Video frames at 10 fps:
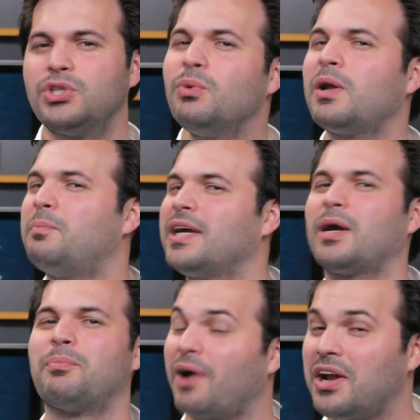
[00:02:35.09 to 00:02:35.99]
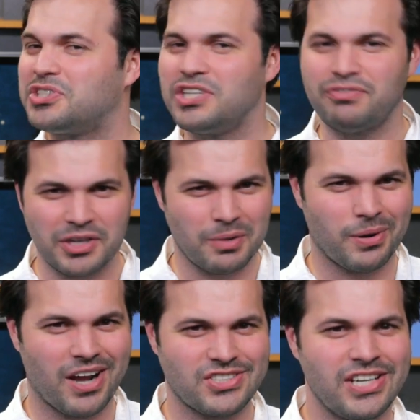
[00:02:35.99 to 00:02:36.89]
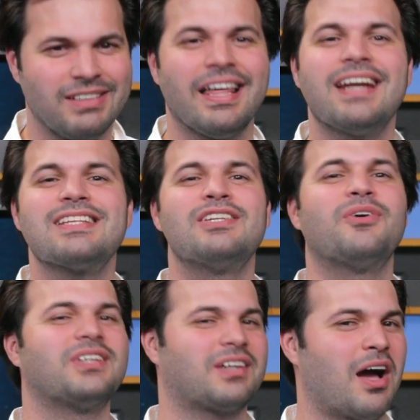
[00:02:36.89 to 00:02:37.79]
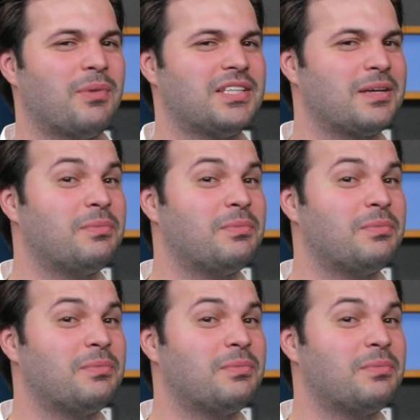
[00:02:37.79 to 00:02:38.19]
Would you want to pick a prodigy for your progeny? Let us know in the comments,